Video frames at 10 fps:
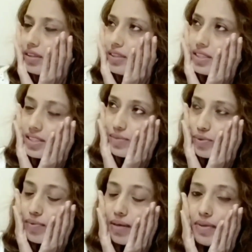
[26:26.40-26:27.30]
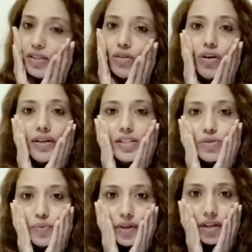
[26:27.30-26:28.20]
this is probably the
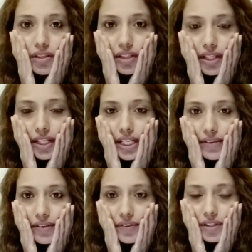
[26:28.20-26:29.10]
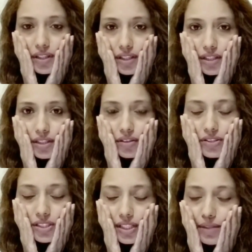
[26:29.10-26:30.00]
longest word I've ever heard or
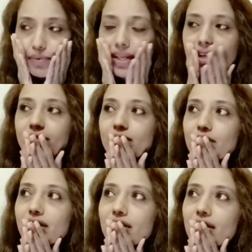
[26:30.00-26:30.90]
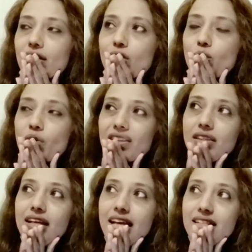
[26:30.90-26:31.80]
seen in my life. I'm like, what the
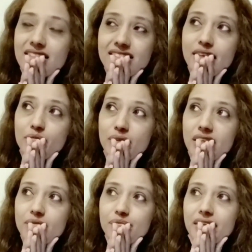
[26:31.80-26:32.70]
hell does that mean?